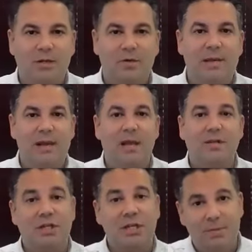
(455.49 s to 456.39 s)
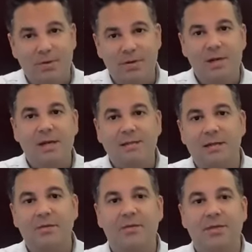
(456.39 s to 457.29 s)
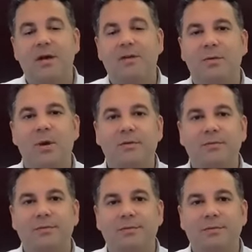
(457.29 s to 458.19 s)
It could be a lot cheaper than you thought as well.